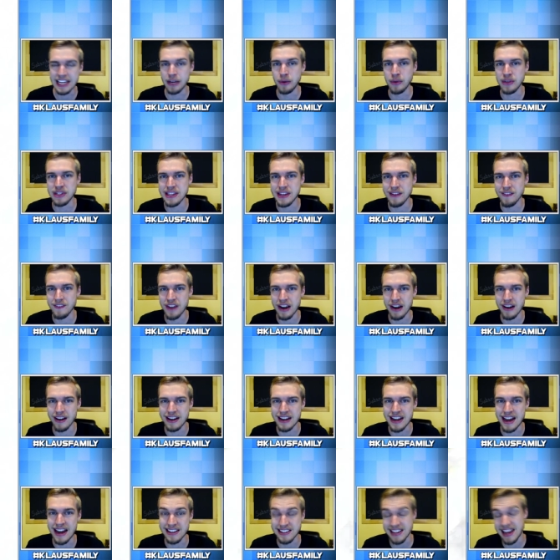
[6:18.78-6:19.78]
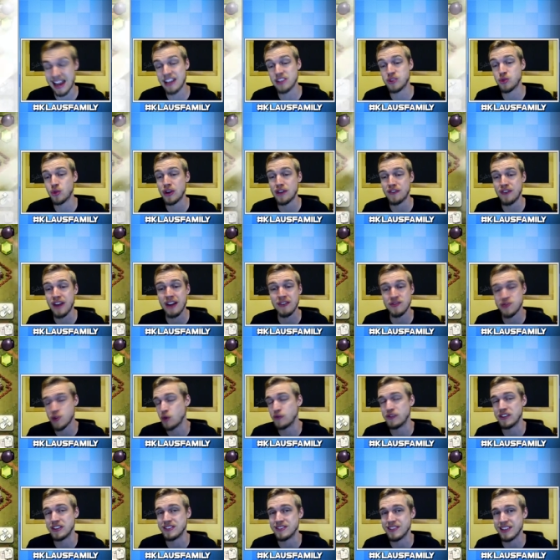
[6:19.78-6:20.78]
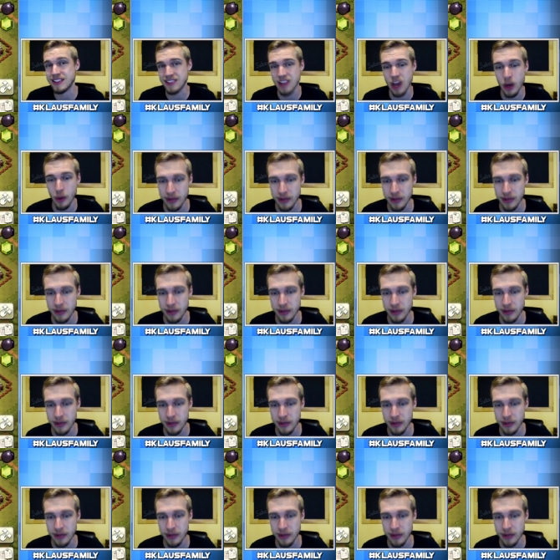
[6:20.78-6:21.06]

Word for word: It was very nice. And twenty-five trophies. That's